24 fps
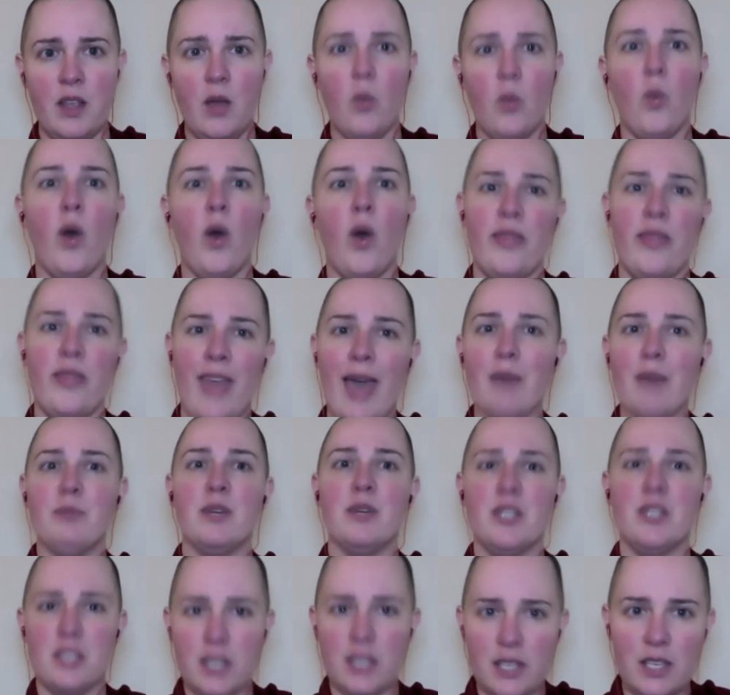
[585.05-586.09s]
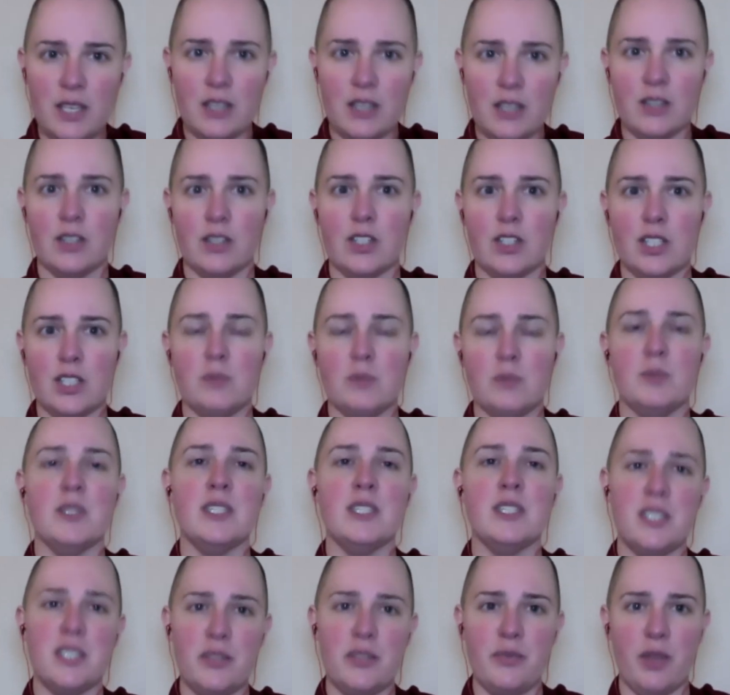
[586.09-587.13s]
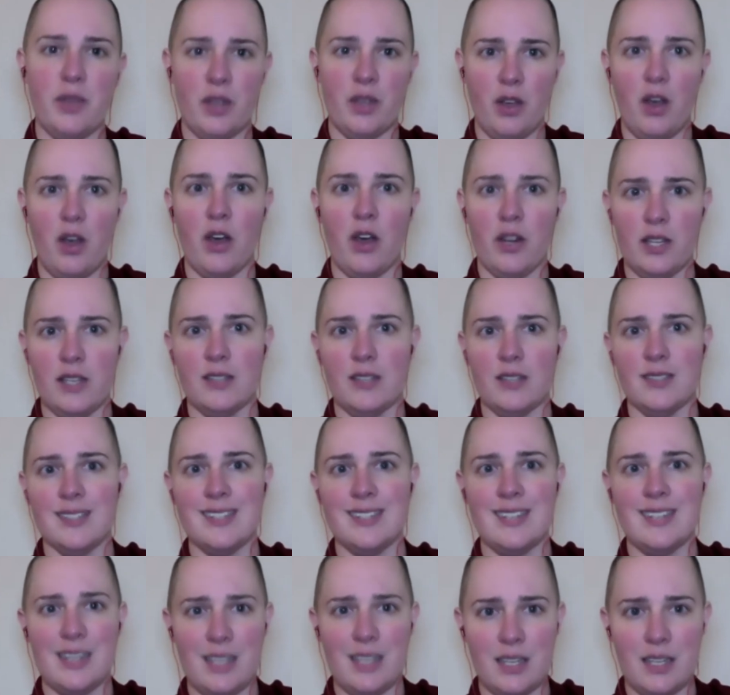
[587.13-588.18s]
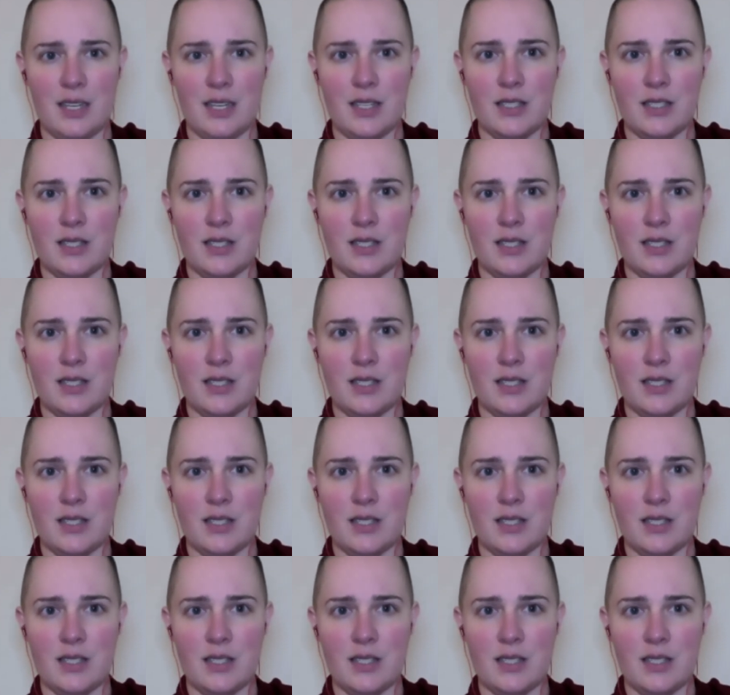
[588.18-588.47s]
what that particular specific audience needed.